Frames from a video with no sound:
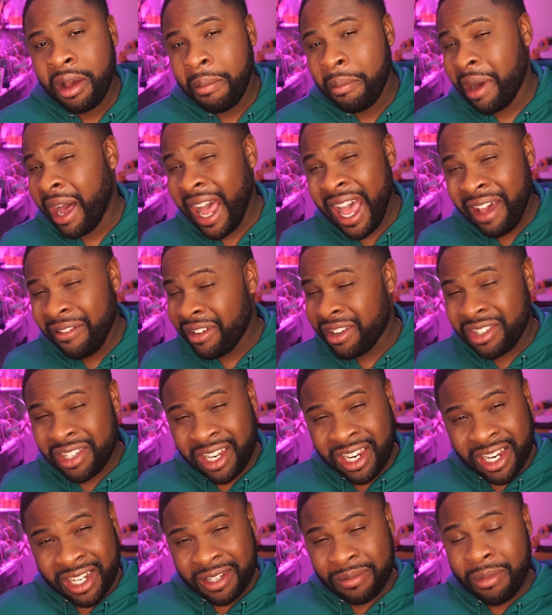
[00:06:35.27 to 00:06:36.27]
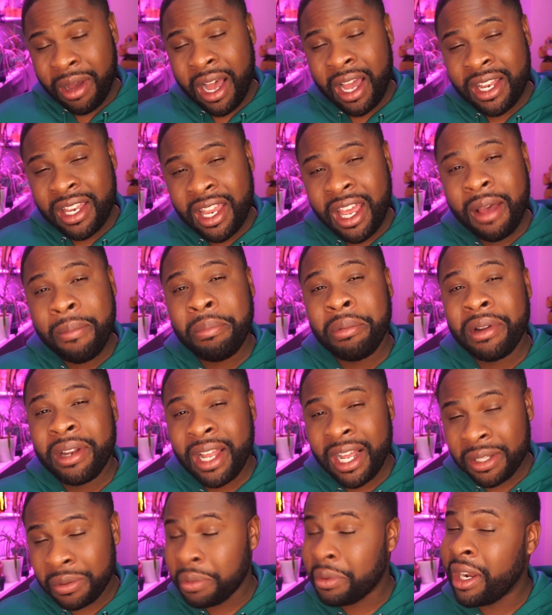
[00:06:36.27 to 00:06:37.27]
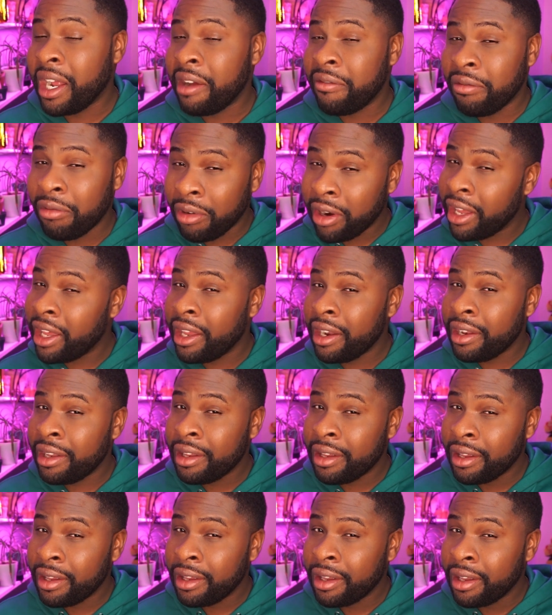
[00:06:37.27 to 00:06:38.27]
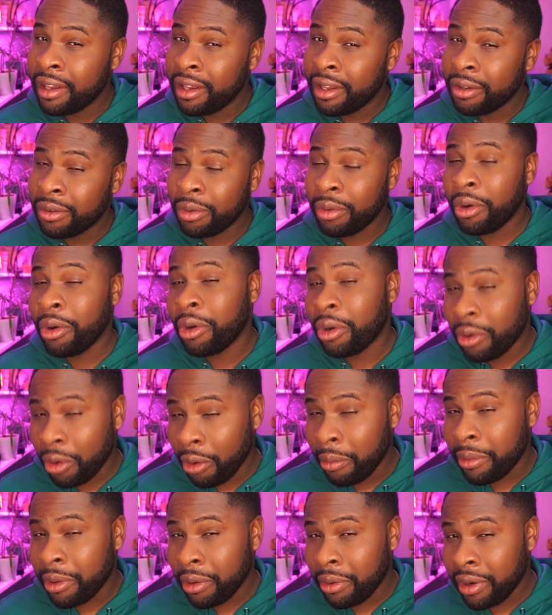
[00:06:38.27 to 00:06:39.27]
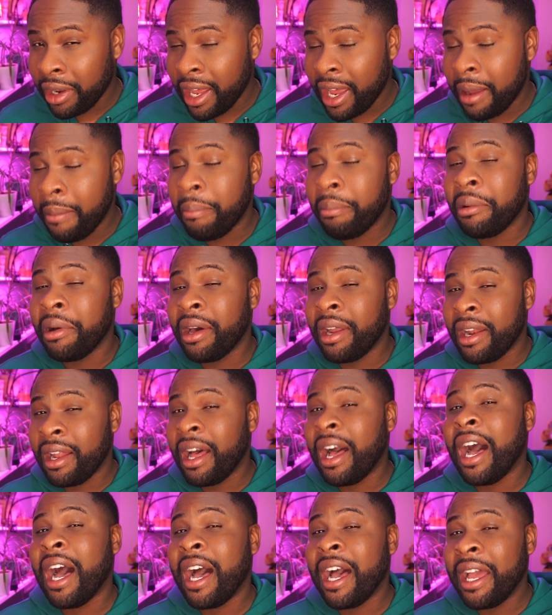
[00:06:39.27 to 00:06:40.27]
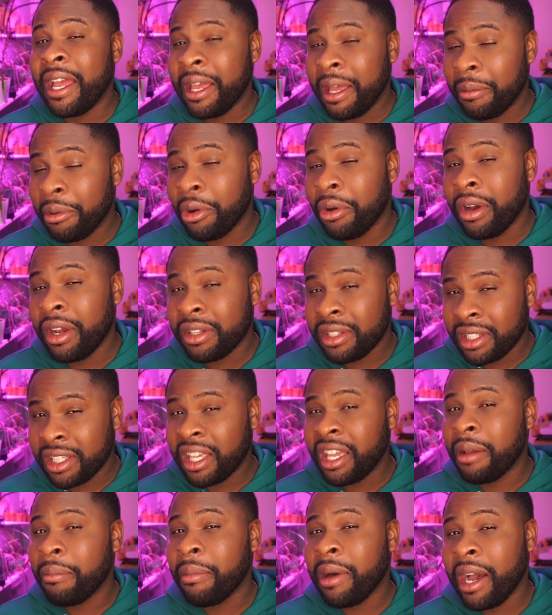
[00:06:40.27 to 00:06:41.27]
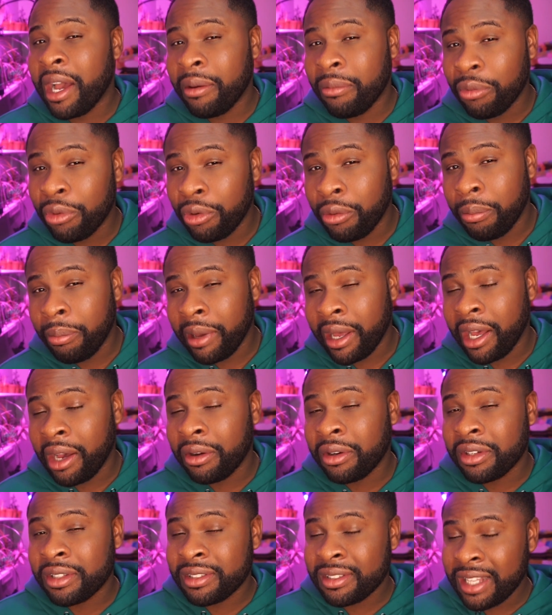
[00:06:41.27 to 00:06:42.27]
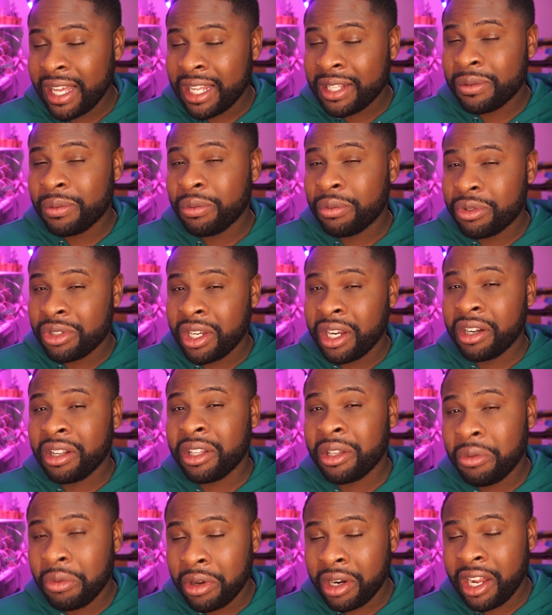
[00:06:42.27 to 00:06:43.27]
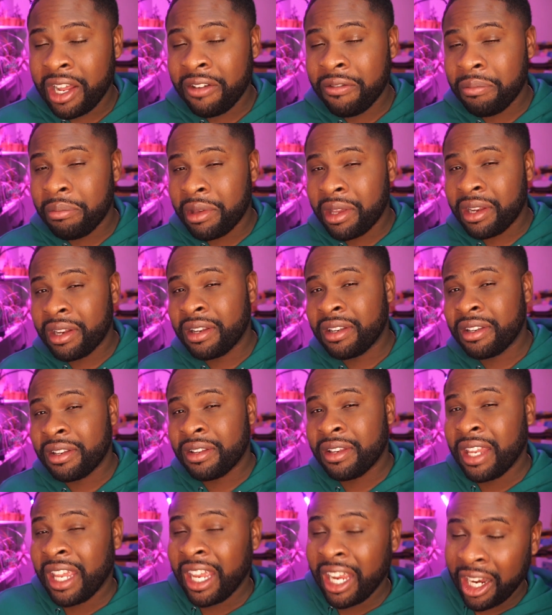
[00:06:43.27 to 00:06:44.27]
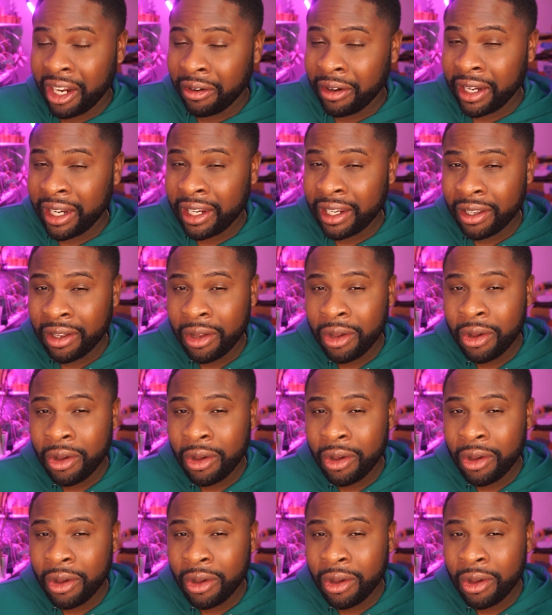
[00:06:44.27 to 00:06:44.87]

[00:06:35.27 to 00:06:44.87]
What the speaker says: But I haven't changed mine yet, but that's what I've read, so don't quote me on that. But I am going to keep mine root bound because that's generally what I've been hearing